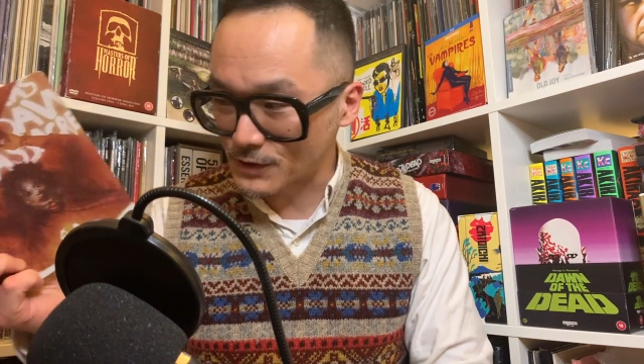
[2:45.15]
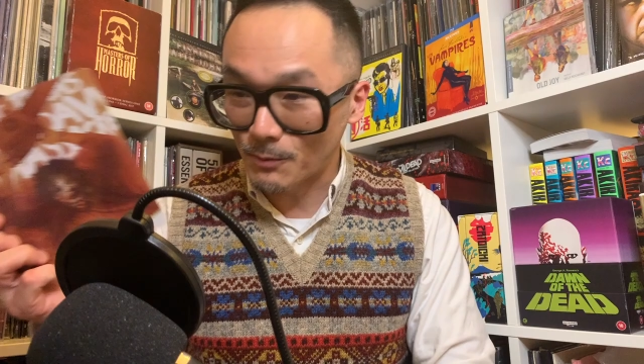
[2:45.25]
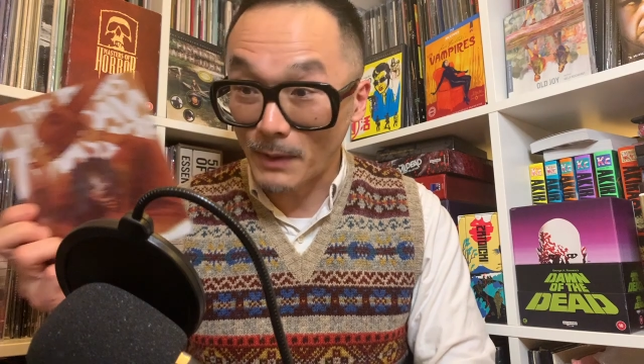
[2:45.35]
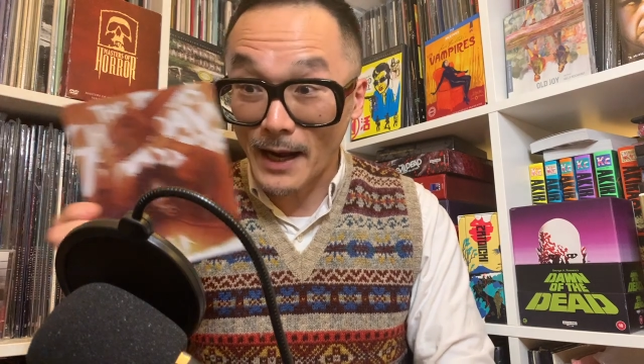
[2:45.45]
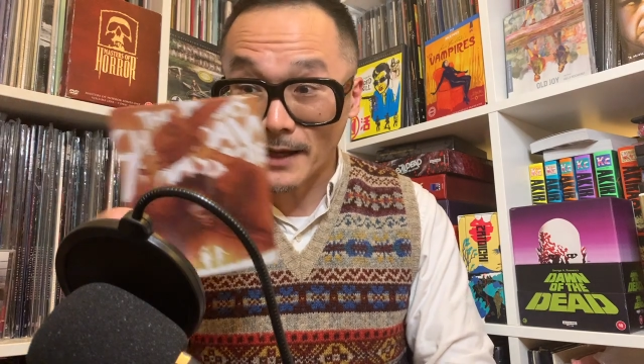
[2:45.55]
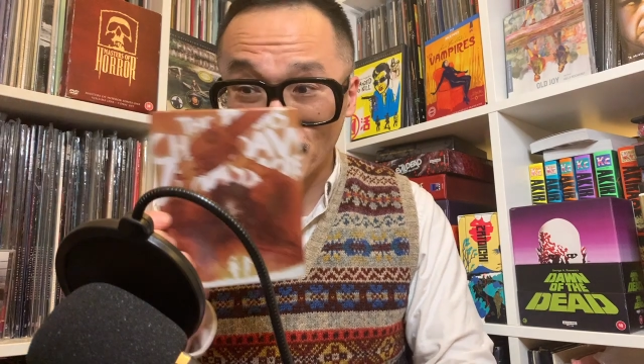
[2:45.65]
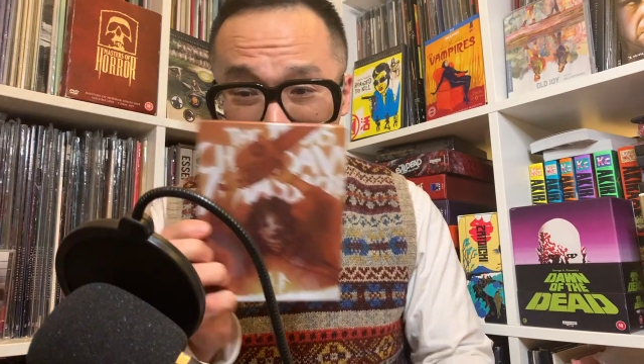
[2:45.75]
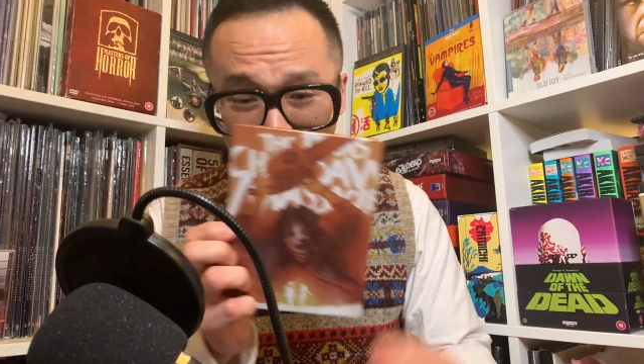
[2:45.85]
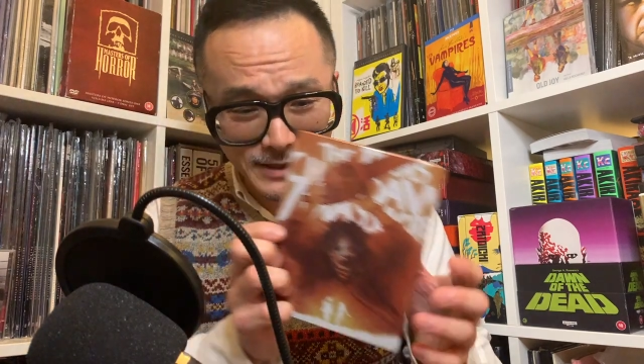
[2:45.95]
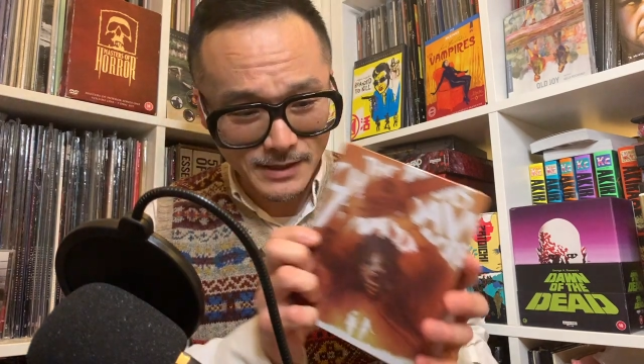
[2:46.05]
So my
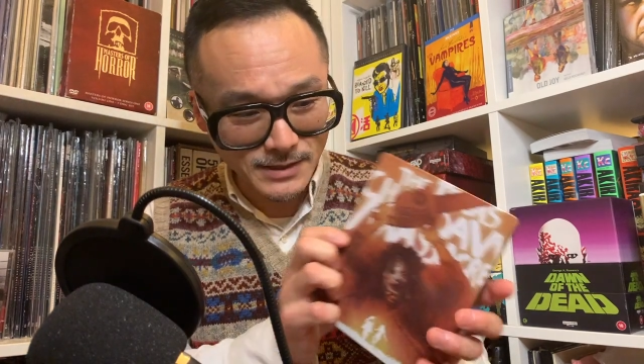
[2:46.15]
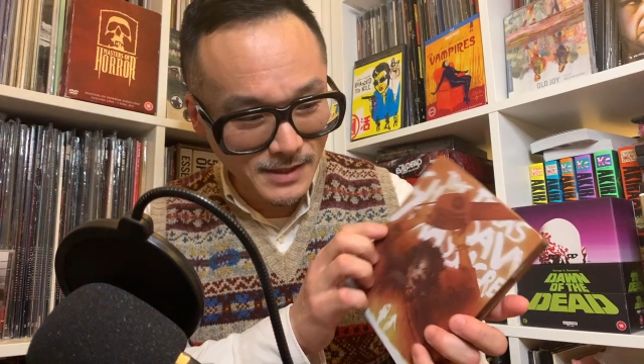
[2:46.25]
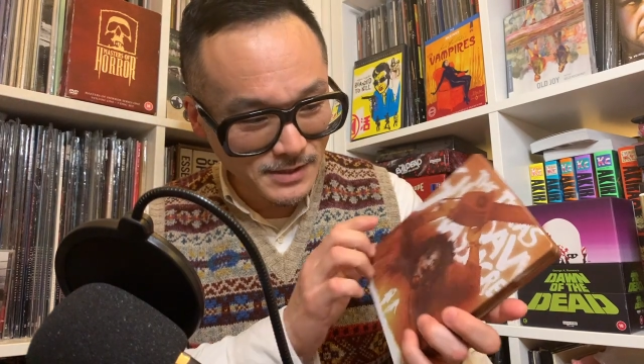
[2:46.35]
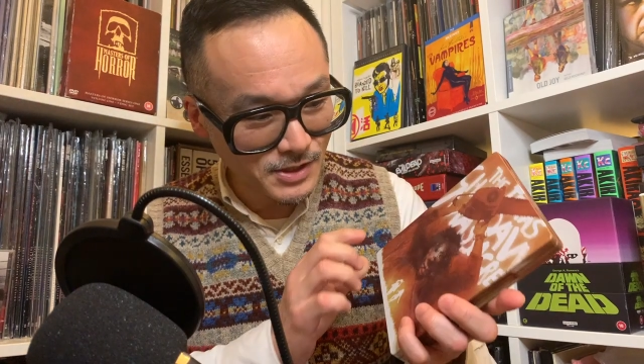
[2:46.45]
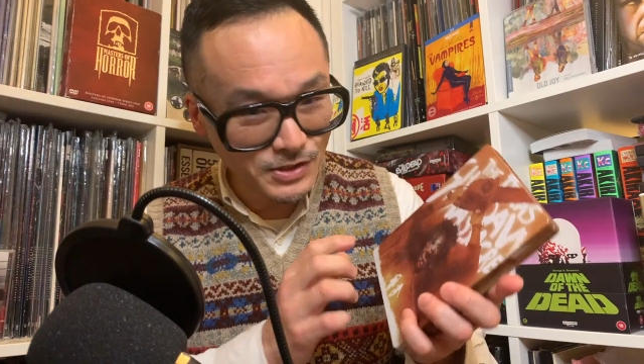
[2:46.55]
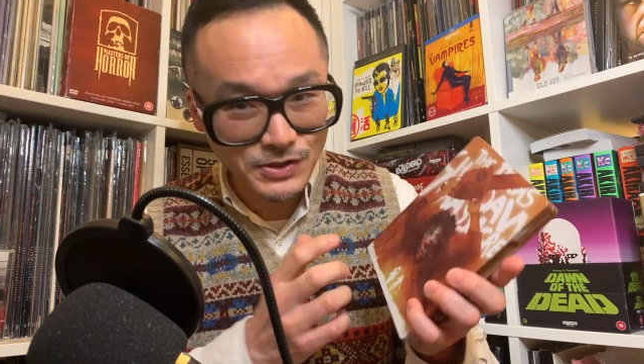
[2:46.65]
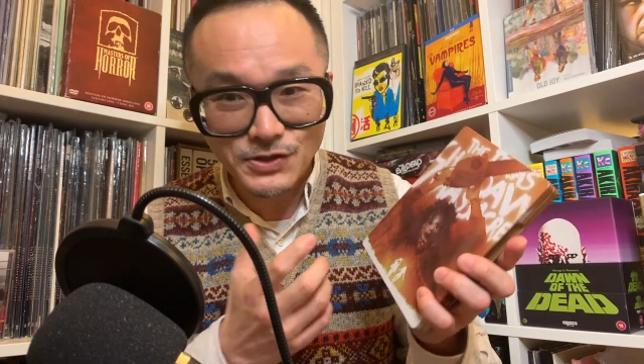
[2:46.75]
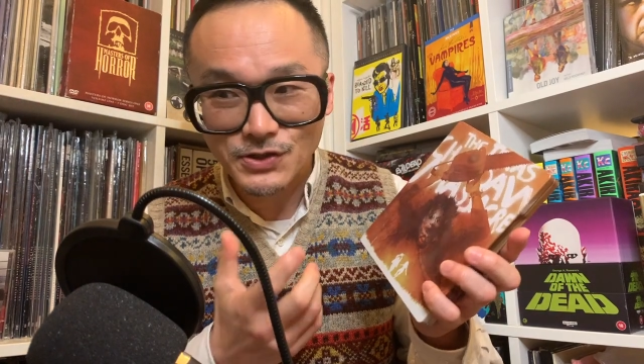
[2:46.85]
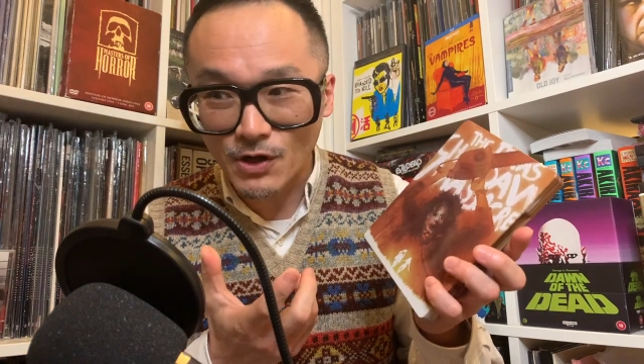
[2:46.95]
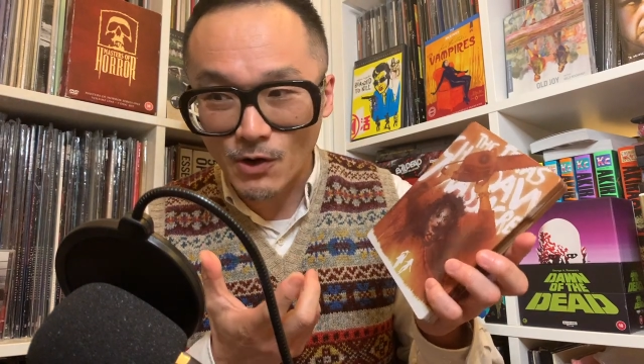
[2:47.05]
goodness, this is
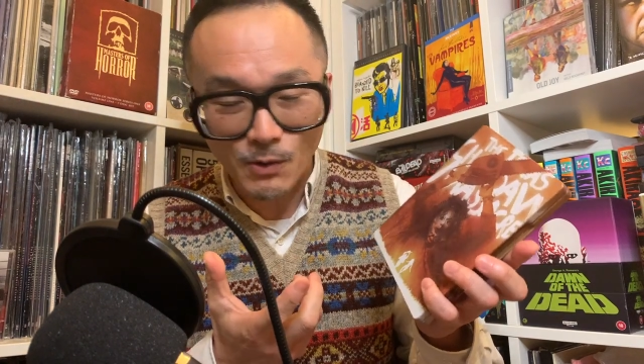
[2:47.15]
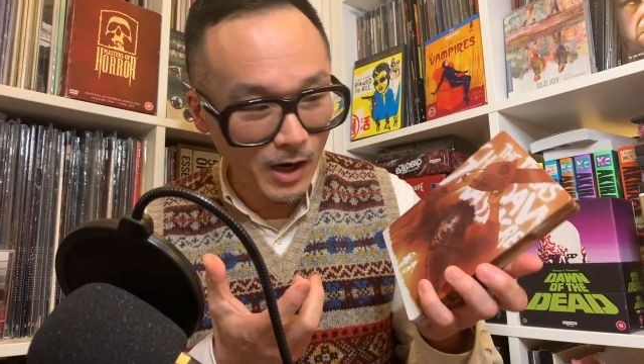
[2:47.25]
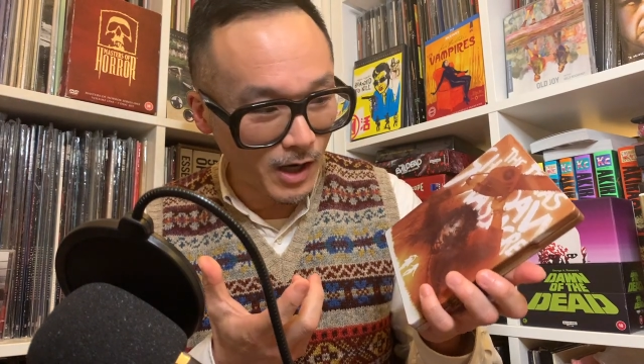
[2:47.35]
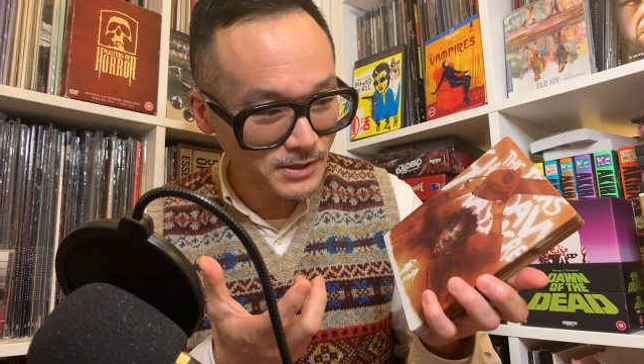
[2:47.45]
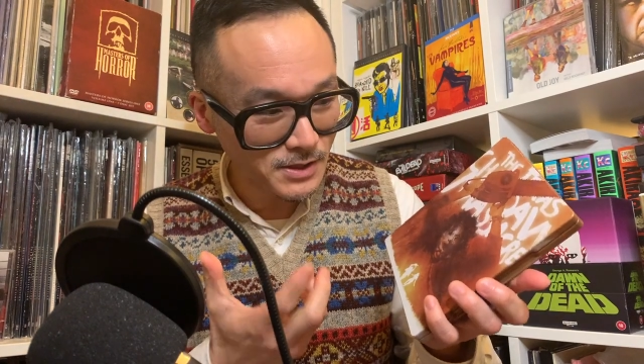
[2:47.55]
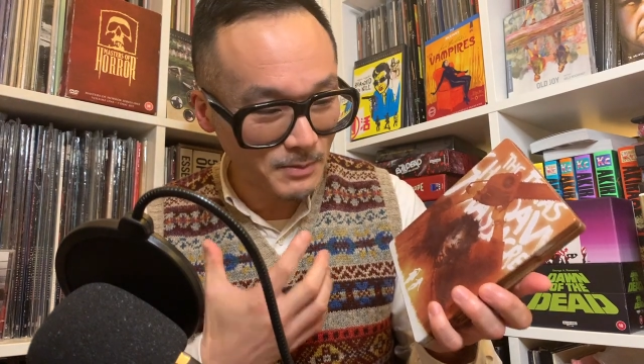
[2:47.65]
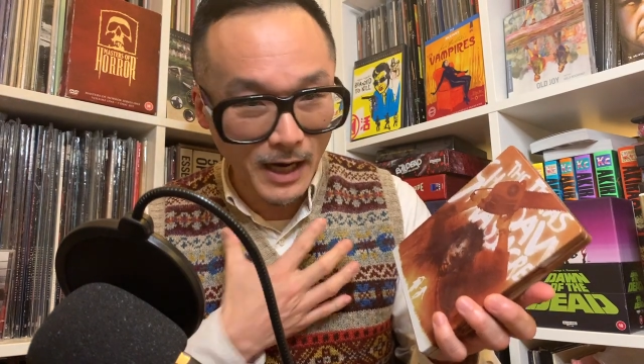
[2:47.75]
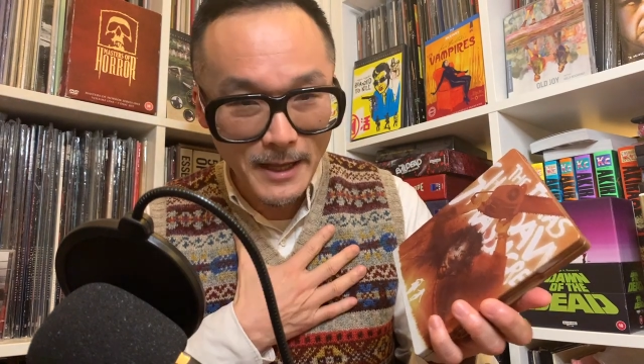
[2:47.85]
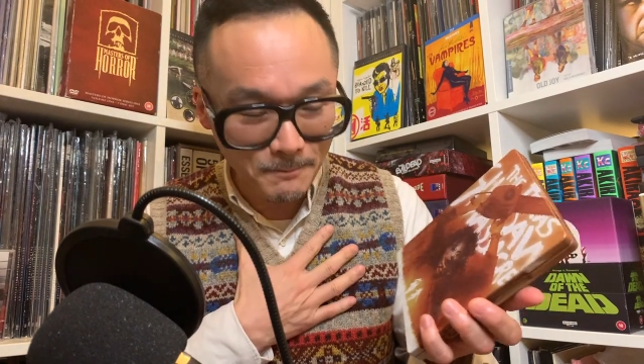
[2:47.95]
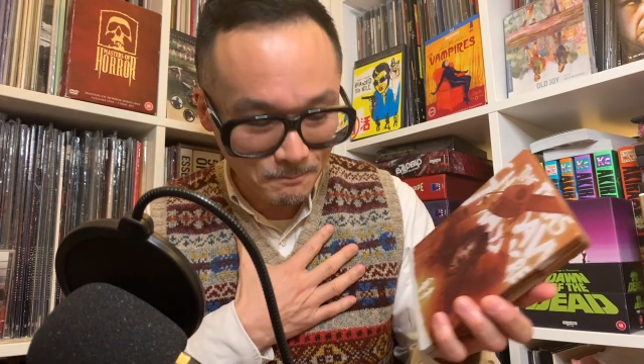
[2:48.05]
so awesome.
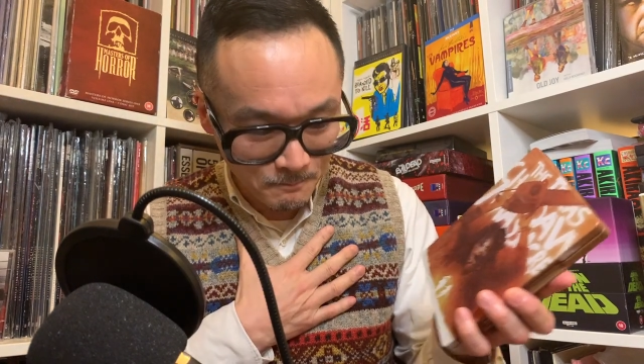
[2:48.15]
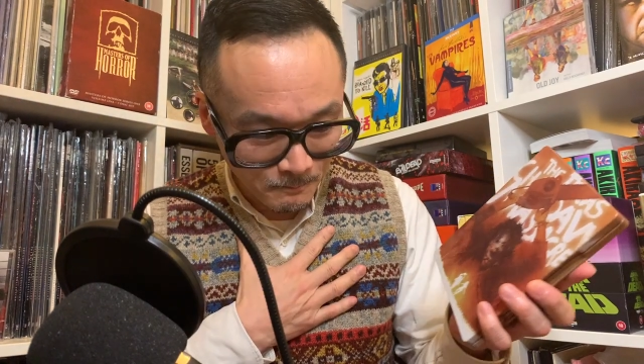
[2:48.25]
I am